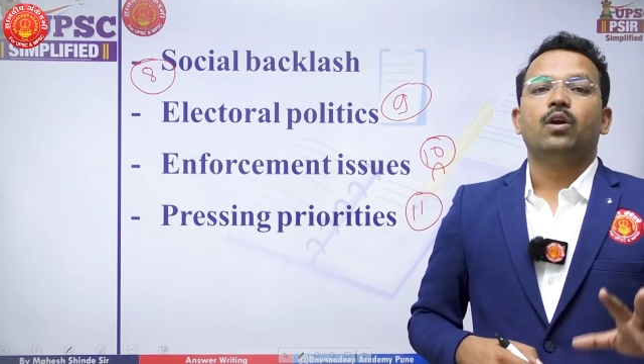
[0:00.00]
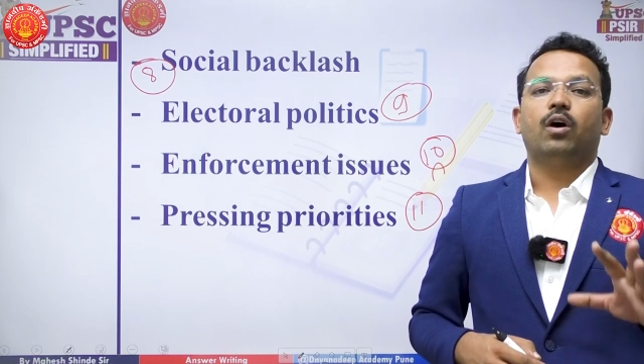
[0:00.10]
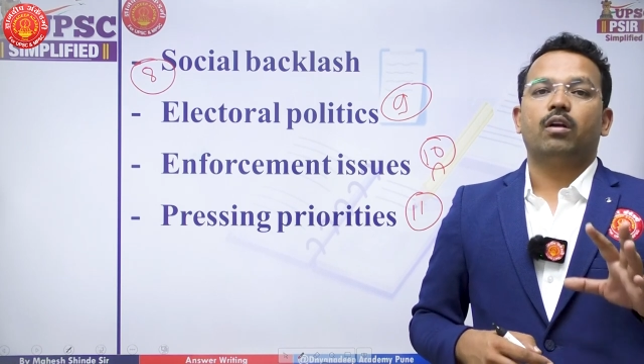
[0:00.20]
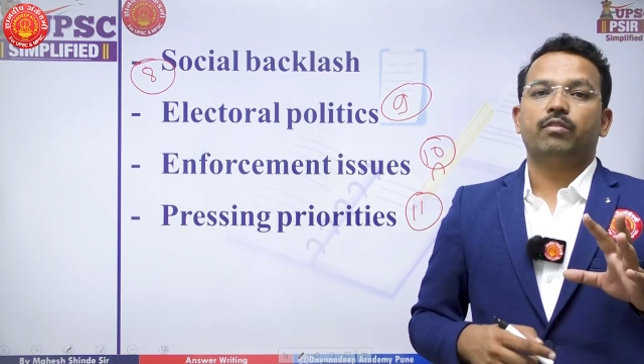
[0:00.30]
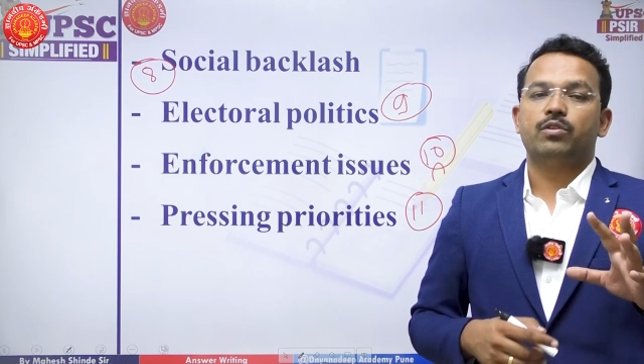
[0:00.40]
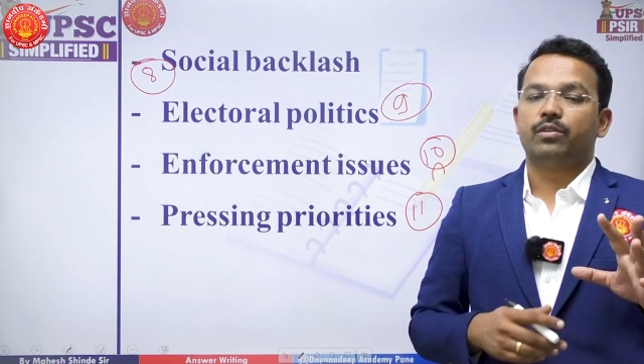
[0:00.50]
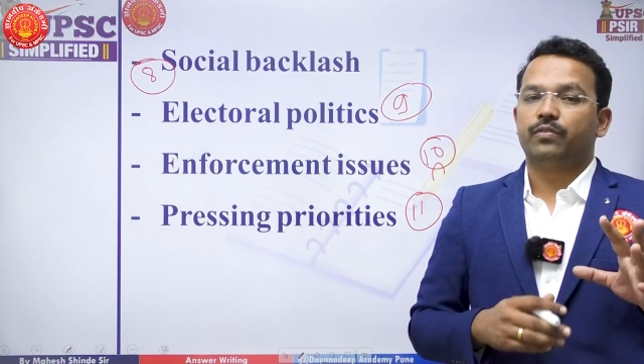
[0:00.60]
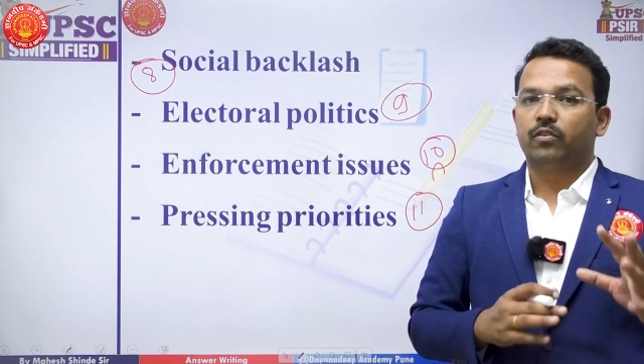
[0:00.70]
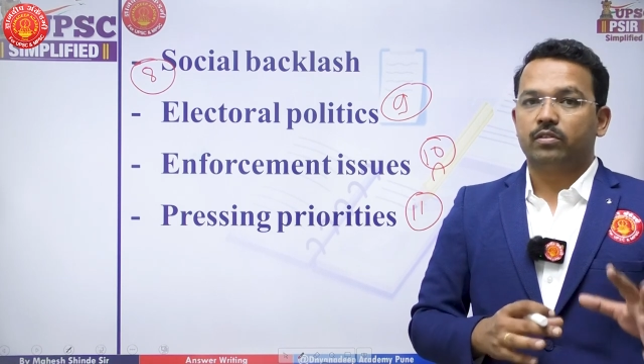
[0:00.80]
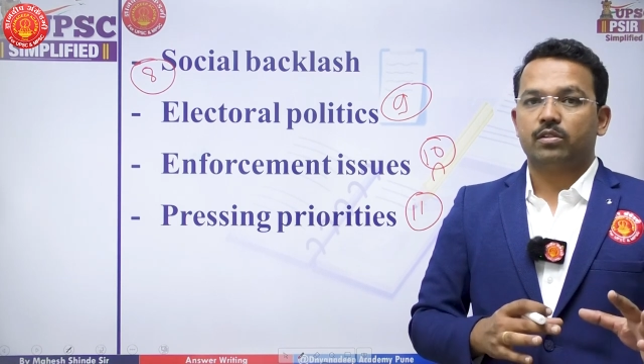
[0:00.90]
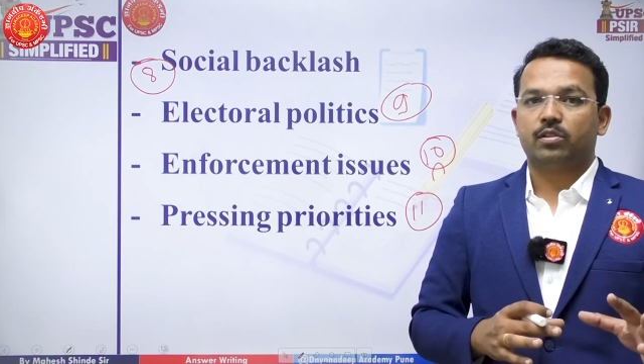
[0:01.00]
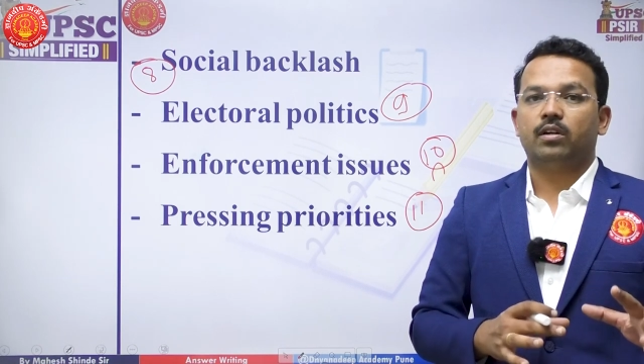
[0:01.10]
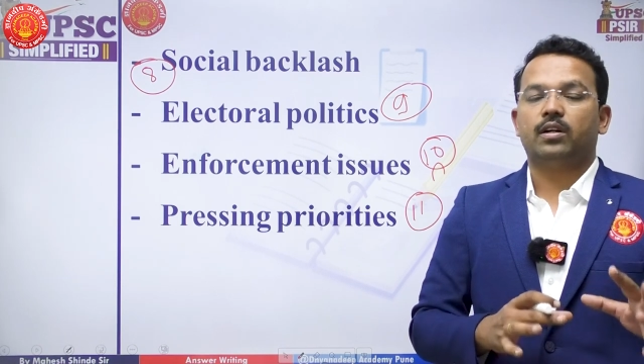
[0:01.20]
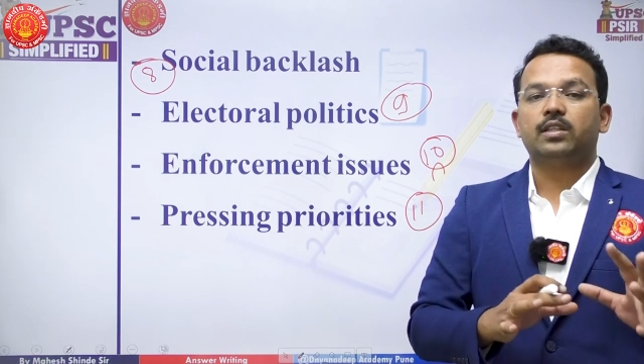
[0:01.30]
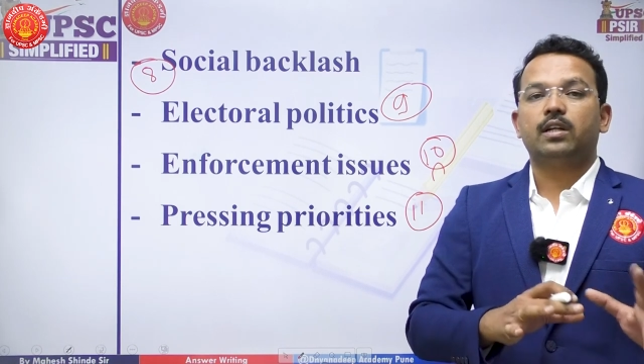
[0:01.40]
or we should focus
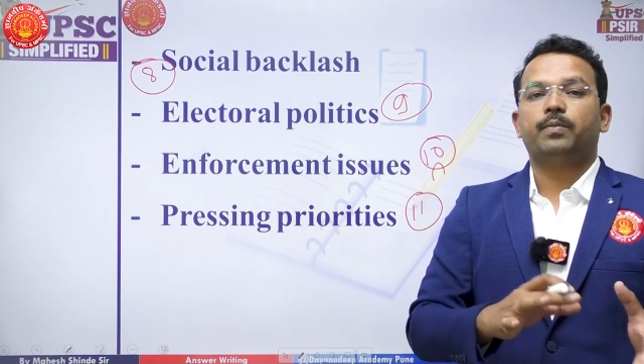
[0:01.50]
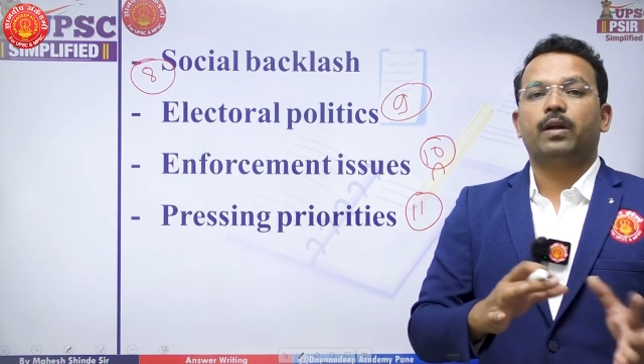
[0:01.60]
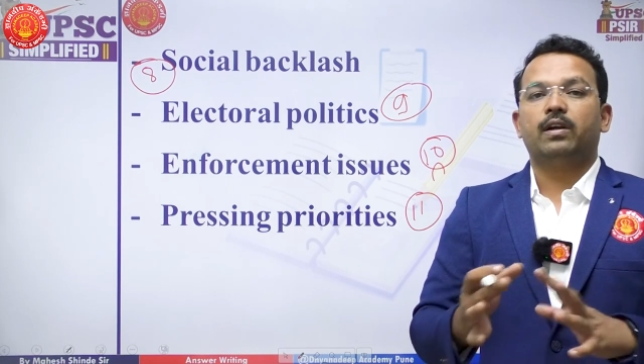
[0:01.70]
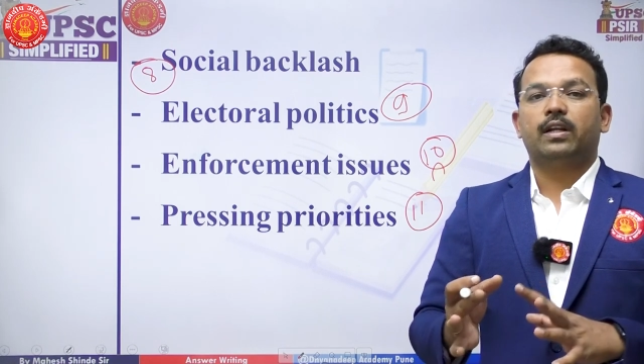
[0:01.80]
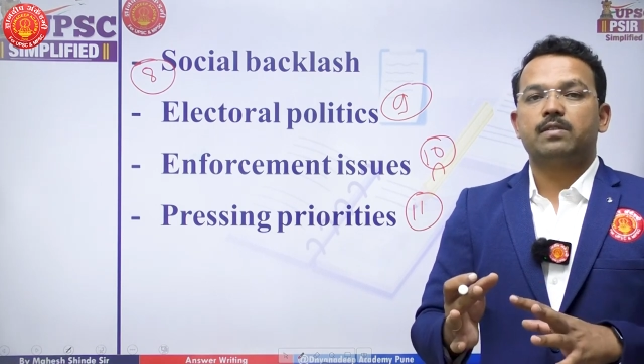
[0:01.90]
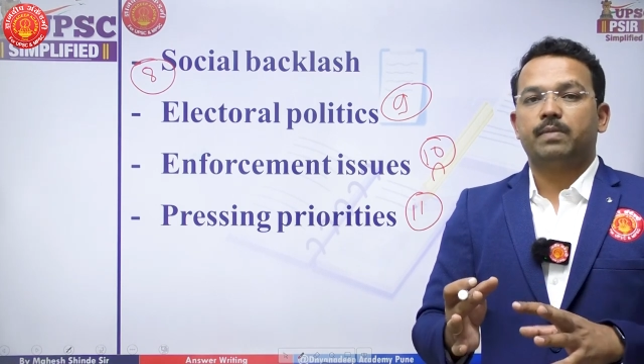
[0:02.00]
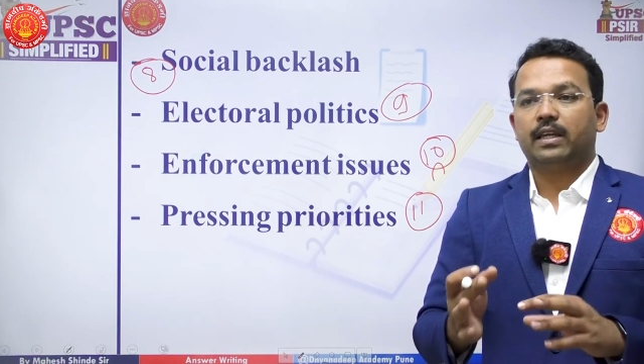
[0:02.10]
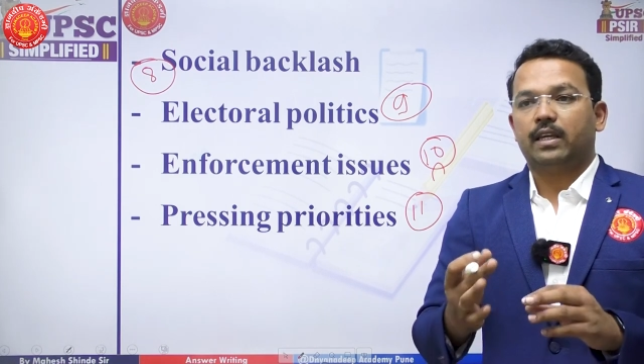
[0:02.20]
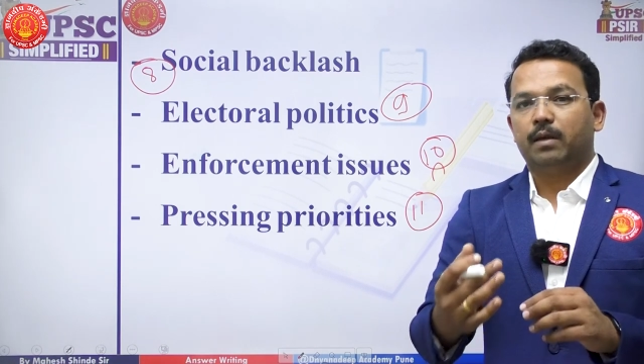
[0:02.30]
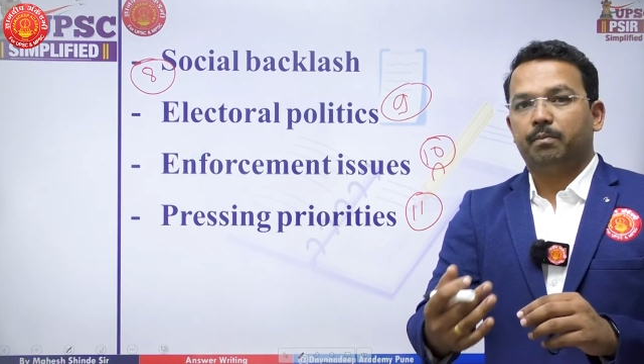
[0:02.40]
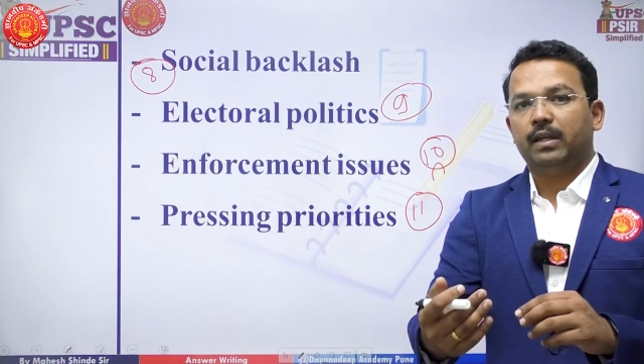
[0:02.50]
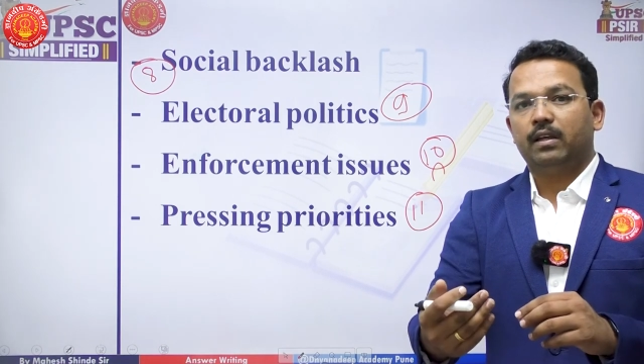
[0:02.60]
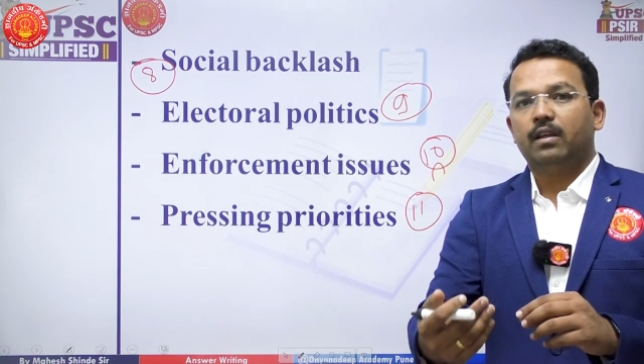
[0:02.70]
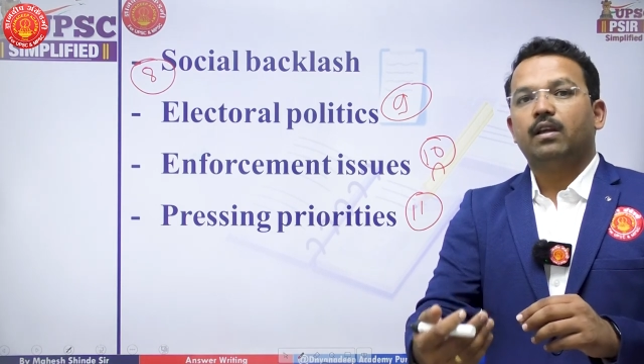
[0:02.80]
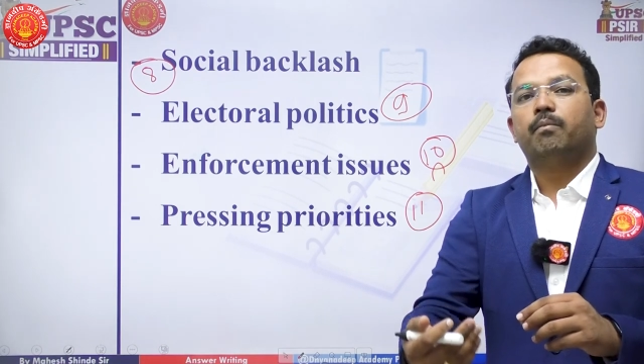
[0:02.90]
on other priorities by
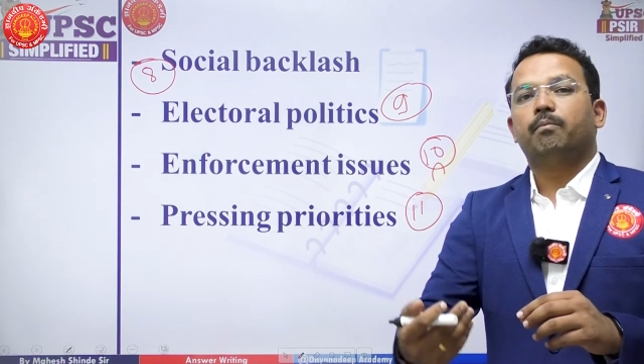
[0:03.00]
keeping